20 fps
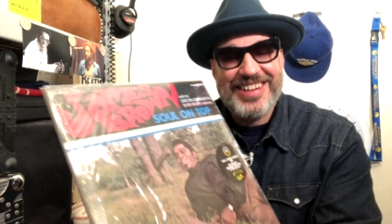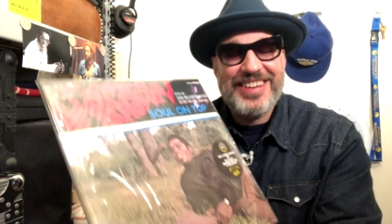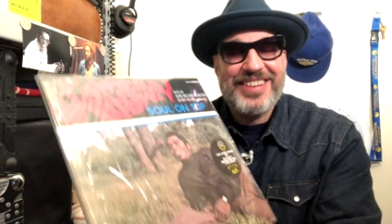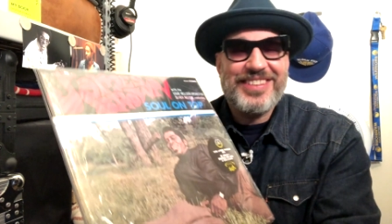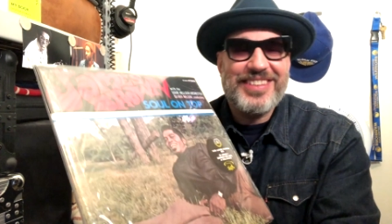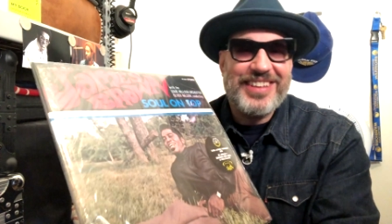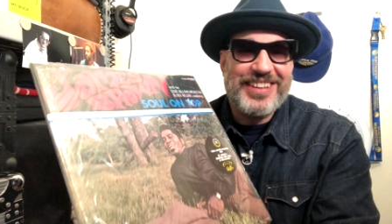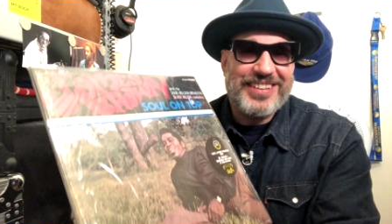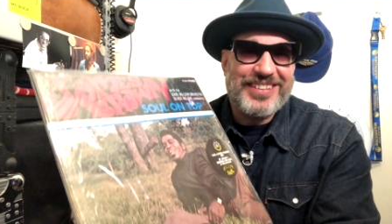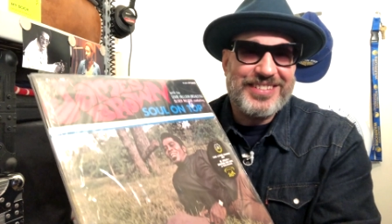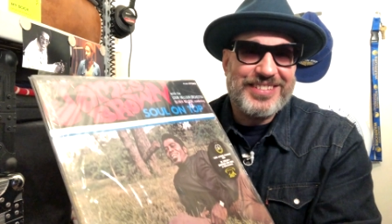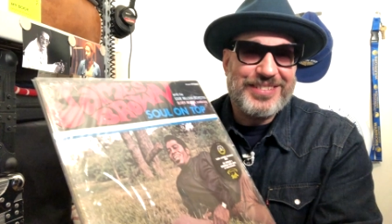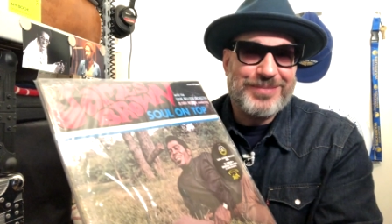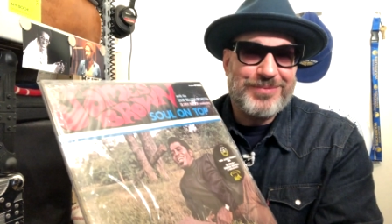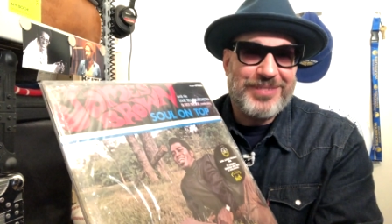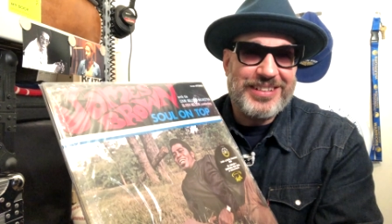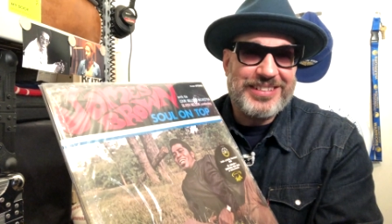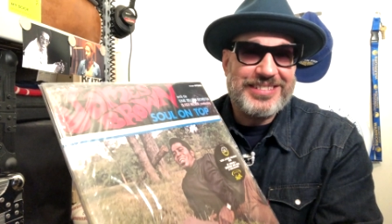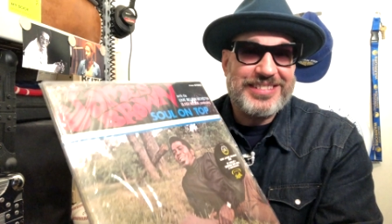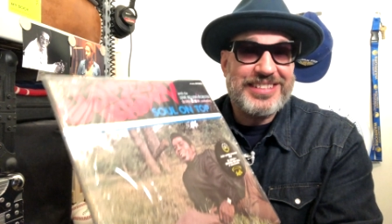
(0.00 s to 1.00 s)
Thank you so
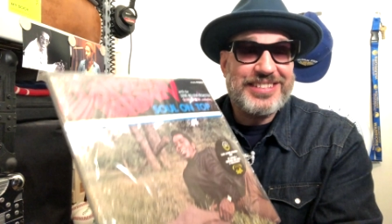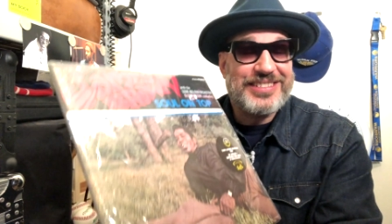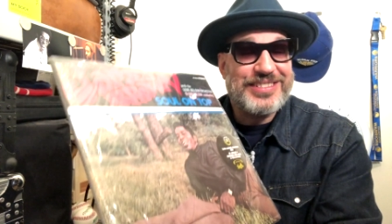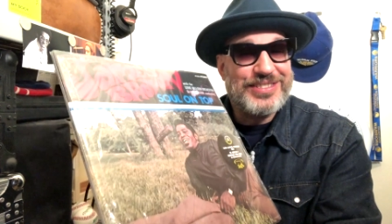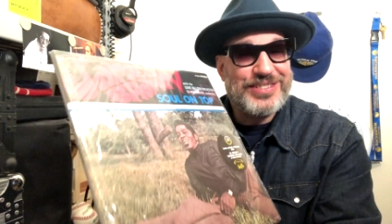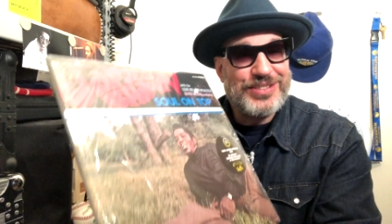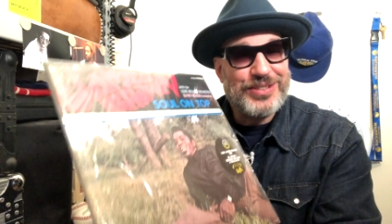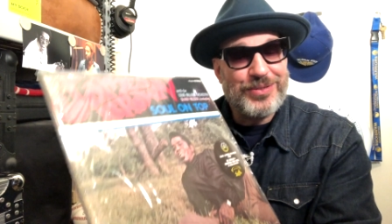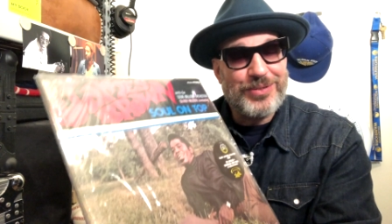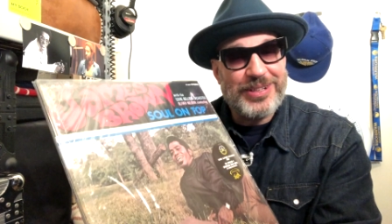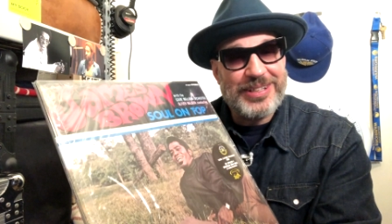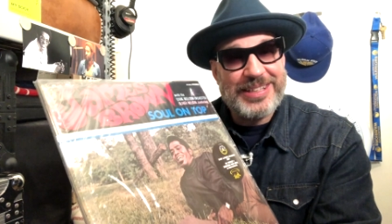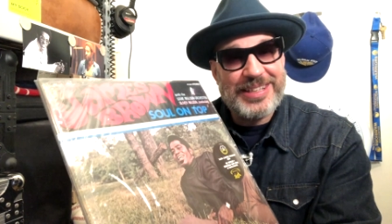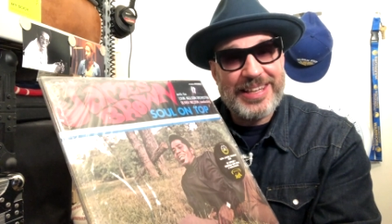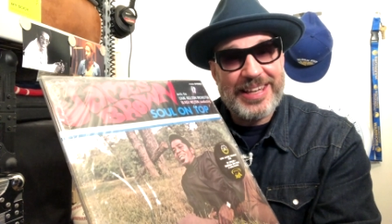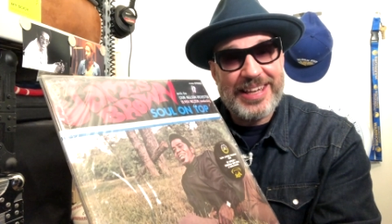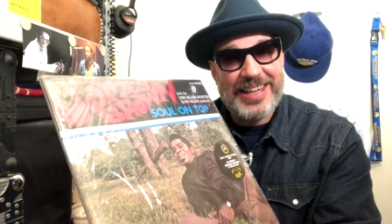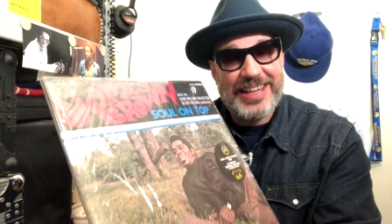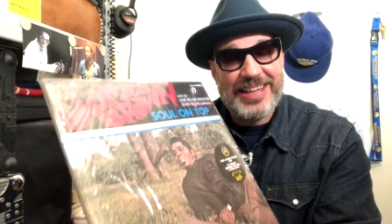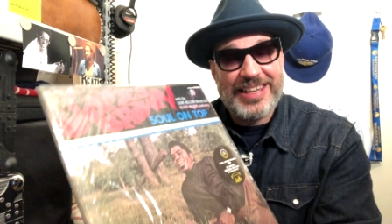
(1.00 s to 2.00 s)
much. This is Joey
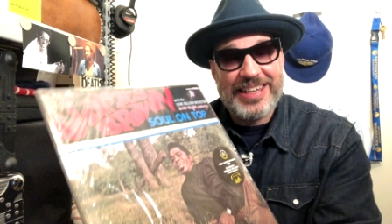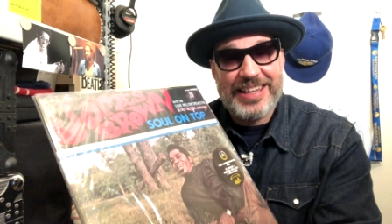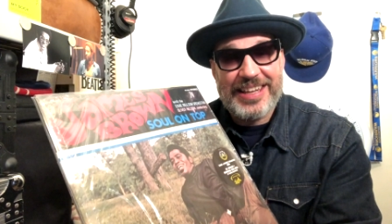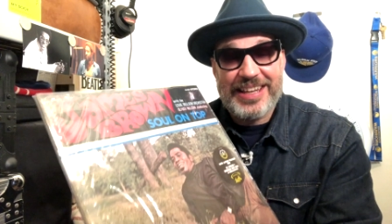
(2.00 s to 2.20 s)
K.